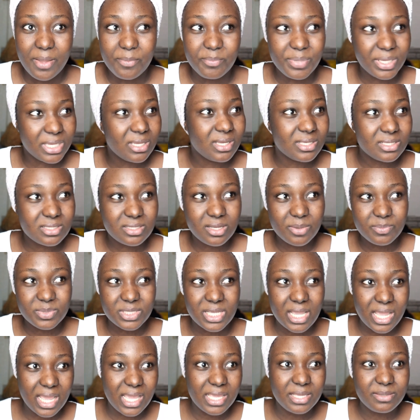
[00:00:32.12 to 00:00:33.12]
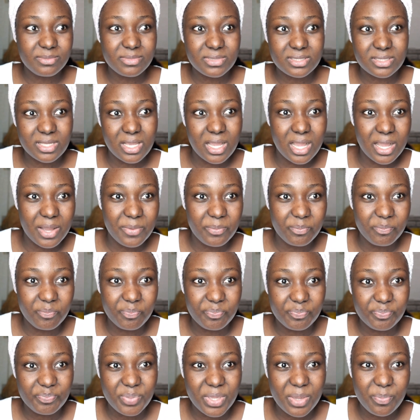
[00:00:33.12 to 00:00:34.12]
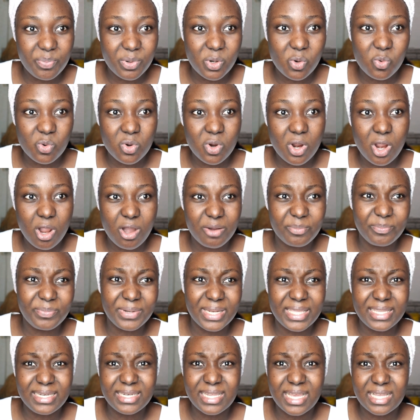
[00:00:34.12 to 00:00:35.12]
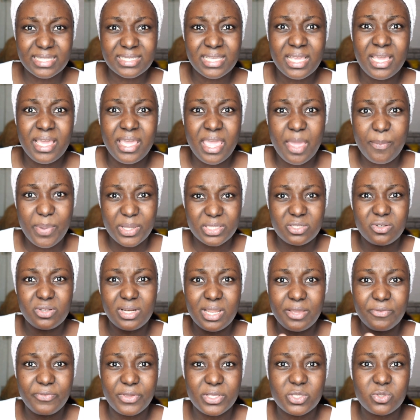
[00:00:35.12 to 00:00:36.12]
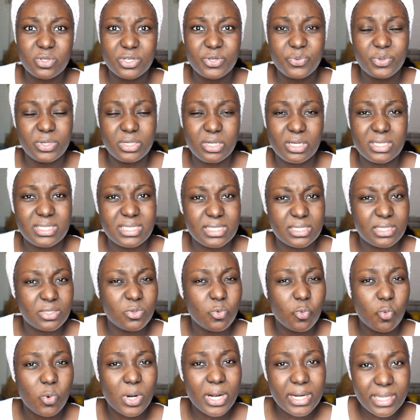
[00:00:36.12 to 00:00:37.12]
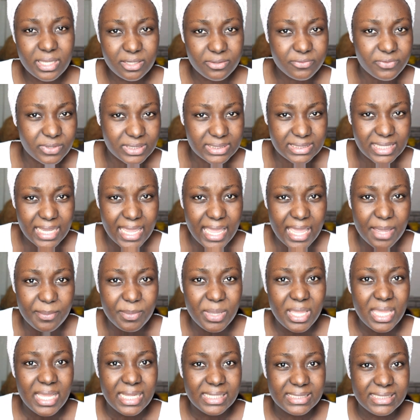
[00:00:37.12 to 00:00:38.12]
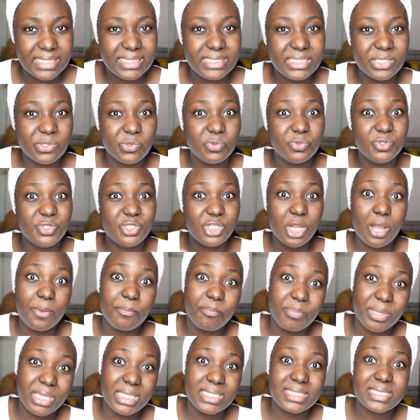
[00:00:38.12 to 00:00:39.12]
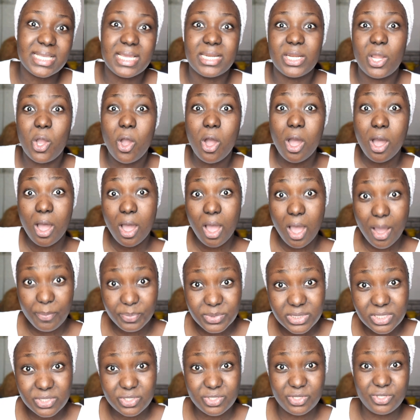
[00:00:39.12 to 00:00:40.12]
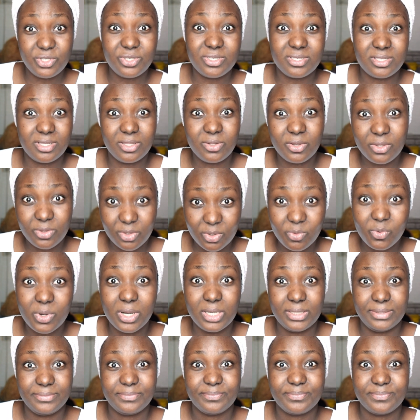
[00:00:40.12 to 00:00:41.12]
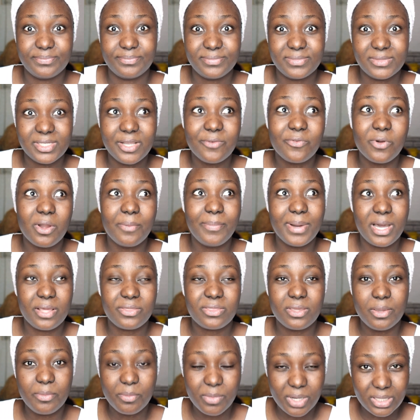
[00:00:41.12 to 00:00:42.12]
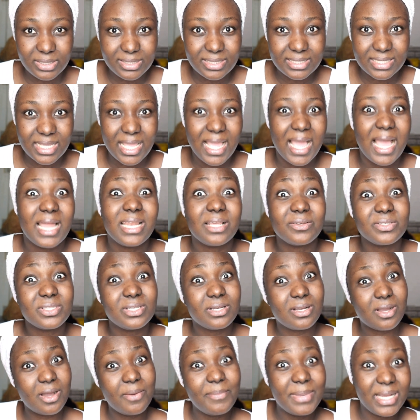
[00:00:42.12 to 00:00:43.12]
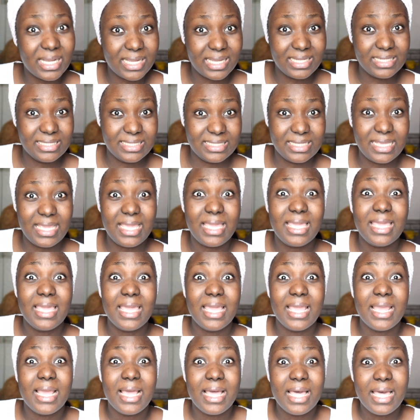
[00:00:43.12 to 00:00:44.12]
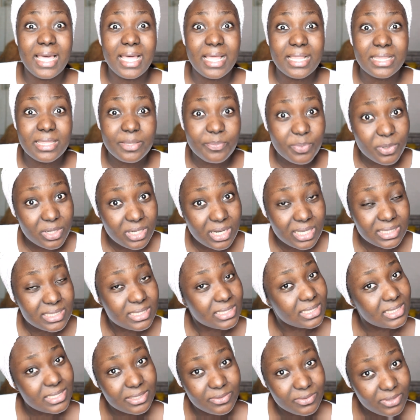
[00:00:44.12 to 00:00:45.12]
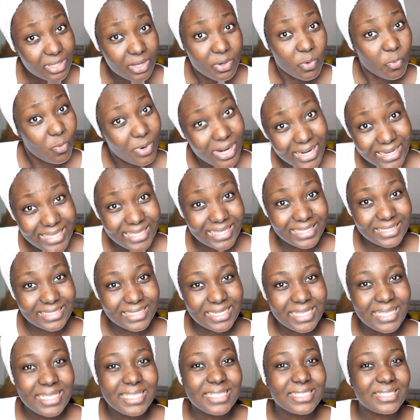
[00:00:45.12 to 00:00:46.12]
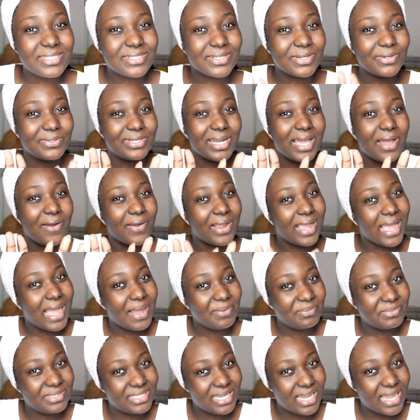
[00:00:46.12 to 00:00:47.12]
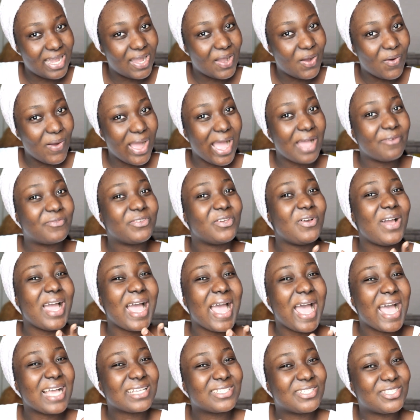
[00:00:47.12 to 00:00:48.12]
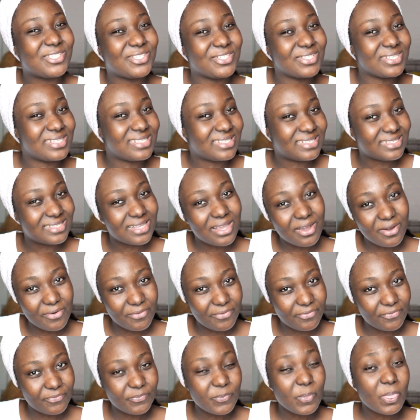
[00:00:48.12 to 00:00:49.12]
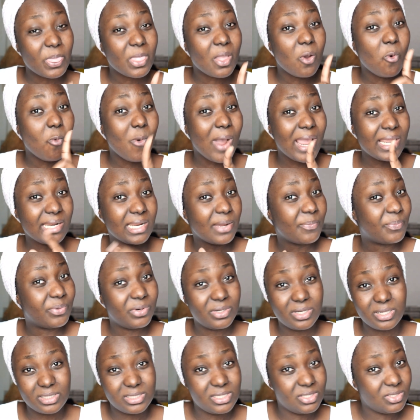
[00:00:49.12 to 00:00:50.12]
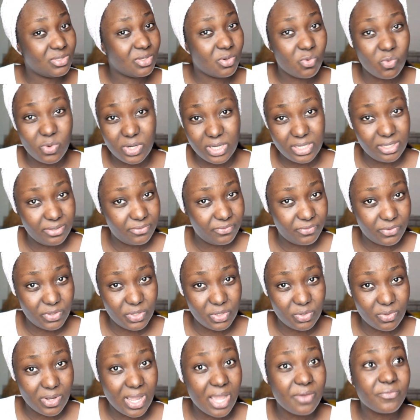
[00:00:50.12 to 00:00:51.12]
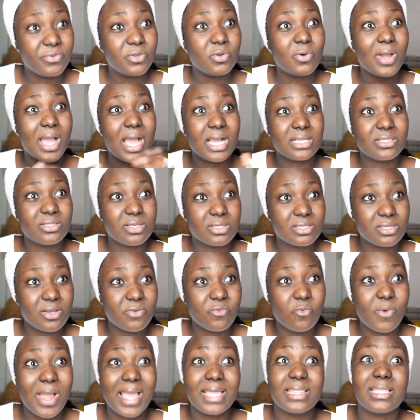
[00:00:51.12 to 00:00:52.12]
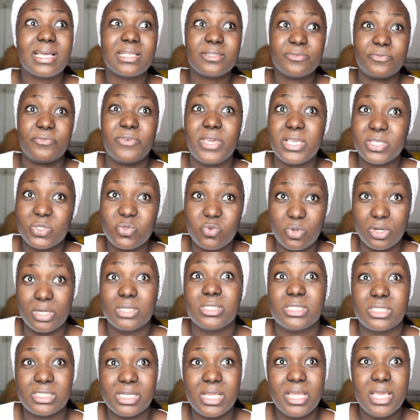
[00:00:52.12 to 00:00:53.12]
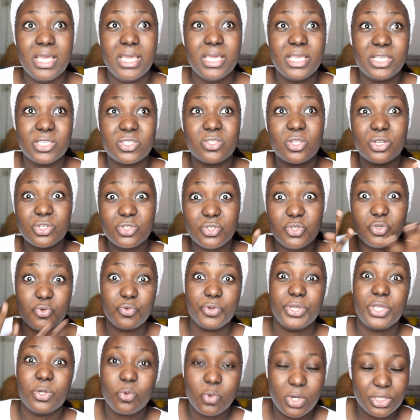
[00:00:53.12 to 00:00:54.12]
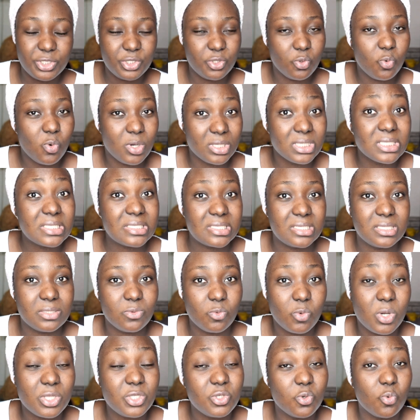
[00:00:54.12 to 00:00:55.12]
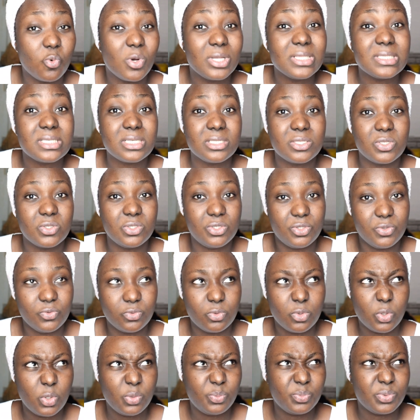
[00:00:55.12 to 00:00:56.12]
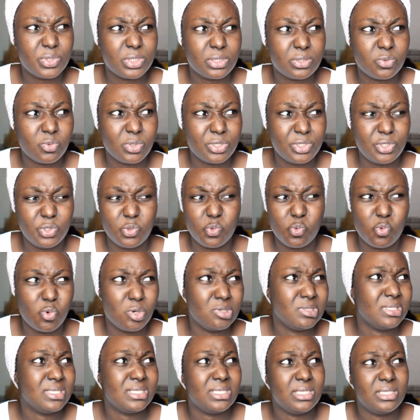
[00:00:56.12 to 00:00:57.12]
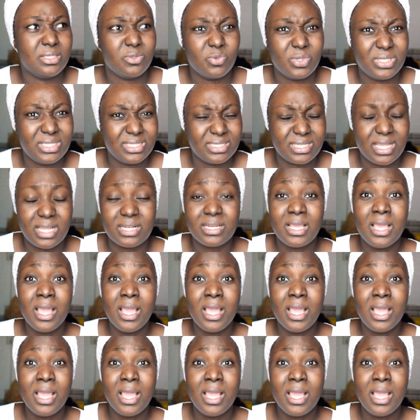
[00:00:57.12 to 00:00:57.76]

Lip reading: Because sometimes people will complain that a particular face wash product isn't working for them, then they'll dump it and opt to use another one for about a month, and they'll still come back and say the product is still not working. So now calm down. Have you asked yourself why that product is not working for you? Have you asked yourself why that face wash is not doing what you want it to do? Oops, what you want it, what is that?